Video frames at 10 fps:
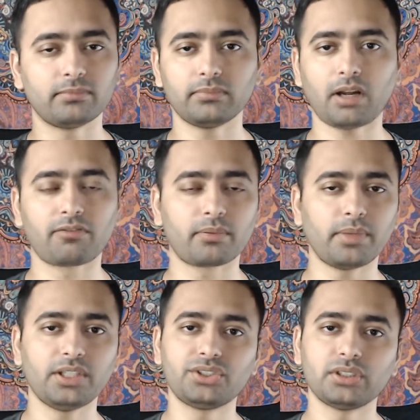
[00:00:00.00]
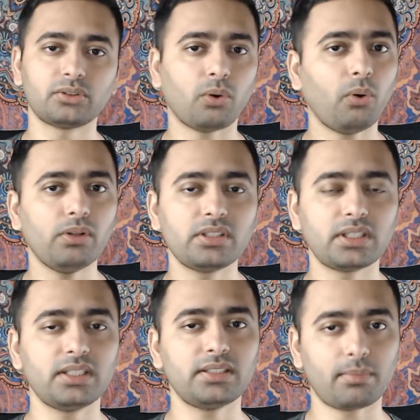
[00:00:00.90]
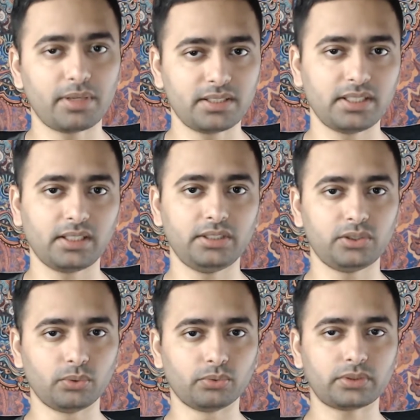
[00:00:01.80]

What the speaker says: affirmations, all these things are basically tools.